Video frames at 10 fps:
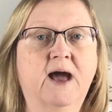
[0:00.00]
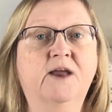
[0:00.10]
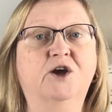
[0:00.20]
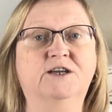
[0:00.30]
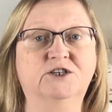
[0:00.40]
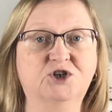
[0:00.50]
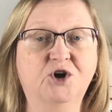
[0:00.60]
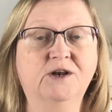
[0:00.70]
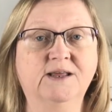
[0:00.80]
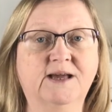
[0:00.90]
And I can
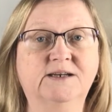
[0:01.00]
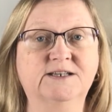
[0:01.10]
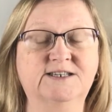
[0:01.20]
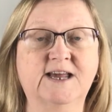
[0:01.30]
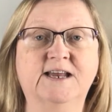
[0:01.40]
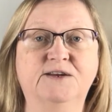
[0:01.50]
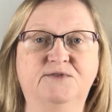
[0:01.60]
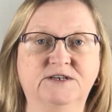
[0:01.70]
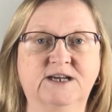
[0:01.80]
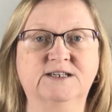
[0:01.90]
totally understand
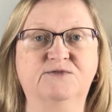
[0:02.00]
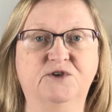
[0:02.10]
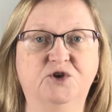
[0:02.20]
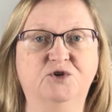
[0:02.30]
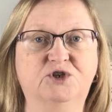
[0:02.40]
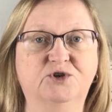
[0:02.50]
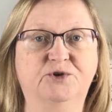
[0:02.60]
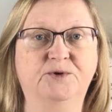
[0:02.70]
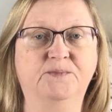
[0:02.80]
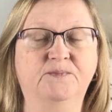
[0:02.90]
if it does for you
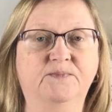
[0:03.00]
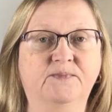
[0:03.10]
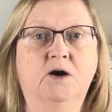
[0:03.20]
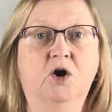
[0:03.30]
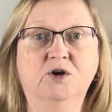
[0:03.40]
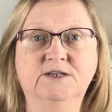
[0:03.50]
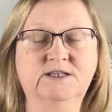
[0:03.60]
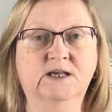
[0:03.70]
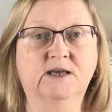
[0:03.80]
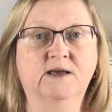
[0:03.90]
too.
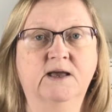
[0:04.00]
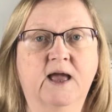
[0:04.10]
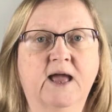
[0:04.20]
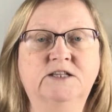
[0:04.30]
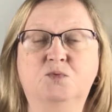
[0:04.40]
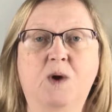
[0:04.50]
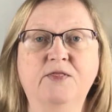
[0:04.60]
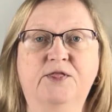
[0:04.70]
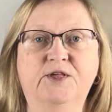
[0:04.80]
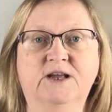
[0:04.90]
Honestly, it's
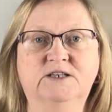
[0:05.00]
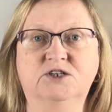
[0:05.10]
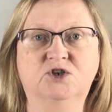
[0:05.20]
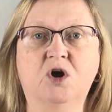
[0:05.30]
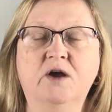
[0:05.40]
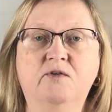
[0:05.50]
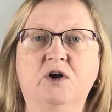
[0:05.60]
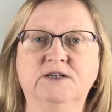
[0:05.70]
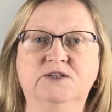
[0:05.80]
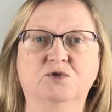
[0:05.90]
one thing to
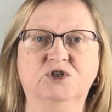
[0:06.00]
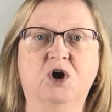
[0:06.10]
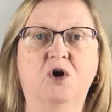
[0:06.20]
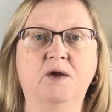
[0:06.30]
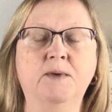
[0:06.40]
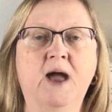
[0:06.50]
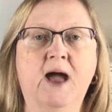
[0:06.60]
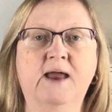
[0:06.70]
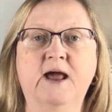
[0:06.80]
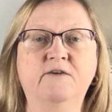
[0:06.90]
diarise your time
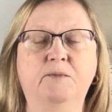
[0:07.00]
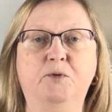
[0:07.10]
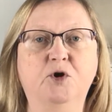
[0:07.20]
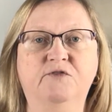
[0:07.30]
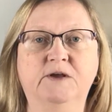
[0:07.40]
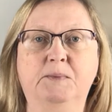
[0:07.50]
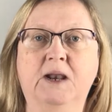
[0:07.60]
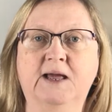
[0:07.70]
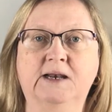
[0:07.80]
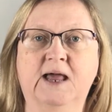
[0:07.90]
and have a perfect
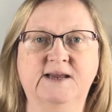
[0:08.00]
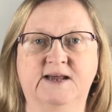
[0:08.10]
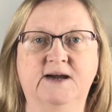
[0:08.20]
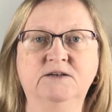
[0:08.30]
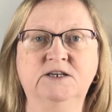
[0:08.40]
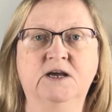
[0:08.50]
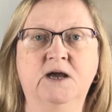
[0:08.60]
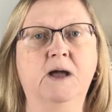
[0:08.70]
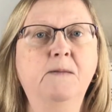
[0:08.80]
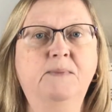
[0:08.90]
plan laid out,
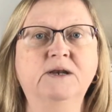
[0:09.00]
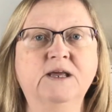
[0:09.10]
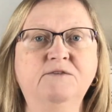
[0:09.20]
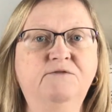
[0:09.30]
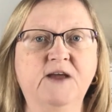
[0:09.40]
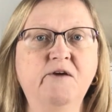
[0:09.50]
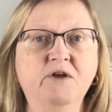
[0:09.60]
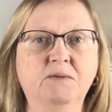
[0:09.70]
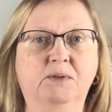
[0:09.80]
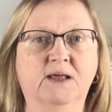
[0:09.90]
but
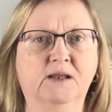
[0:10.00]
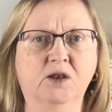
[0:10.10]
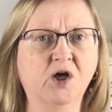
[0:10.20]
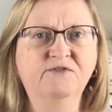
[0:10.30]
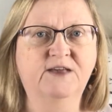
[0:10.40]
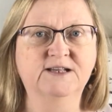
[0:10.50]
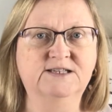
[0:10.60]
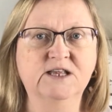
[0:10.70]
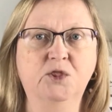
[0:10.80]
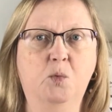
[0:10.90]
invariably life
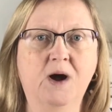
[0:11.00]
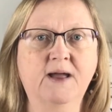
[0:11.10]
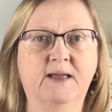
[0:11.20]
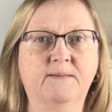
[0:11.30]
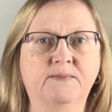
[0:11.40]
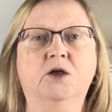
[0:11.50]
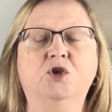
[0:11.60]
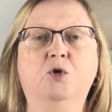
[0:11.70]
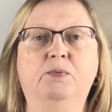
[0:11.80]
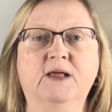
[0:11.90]
gets in the way.
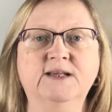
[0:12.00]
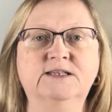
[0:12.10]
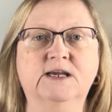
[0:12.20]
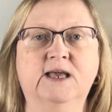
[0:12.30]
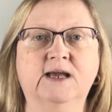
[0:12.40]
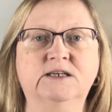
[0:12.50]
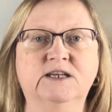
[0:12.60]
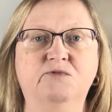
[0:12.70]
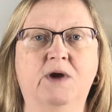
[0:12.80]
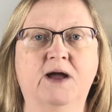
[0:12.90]
Your plans can get
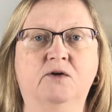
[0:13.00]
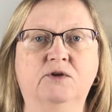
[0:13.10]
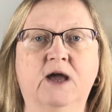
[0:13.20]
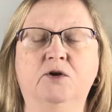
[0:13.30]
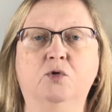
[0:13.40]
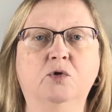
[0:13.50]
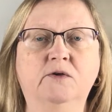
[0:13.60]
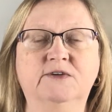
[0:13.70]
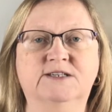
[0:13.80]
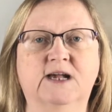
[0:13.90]
derailed and
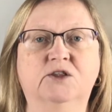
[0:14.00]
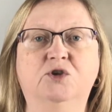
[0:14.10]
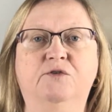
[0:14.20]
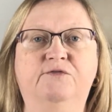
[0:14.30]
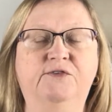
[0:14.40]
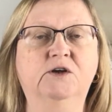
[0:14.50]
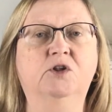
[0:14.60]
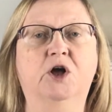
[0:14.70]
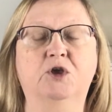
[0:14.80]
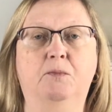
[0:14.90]
all of a sudden you feel
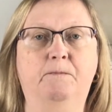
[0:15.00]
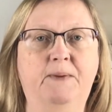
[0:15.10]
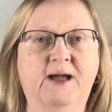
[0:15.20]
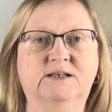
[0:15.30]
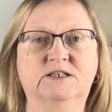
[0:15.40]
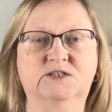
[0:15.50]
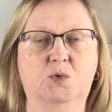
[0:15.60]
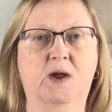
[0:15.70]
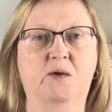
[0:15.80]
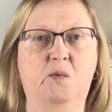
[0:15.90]
like you're back to
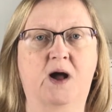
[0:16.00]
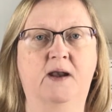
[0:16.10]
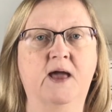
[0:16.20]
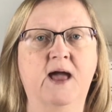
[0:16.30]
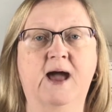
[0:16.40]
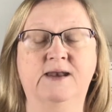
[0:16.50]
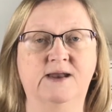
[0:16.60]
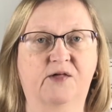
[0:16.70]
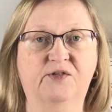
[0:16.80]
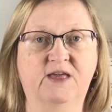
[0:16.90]
square one and
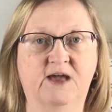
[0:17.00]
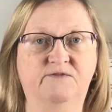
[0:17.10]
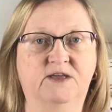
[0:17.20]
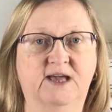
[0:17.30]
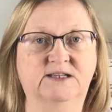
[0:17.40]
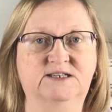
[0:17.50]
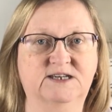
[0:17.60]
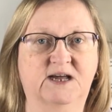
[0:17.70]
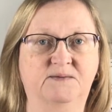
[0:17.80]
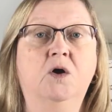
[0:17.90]
nothing ever gets
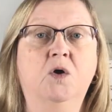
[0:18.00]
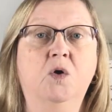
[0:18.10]
done.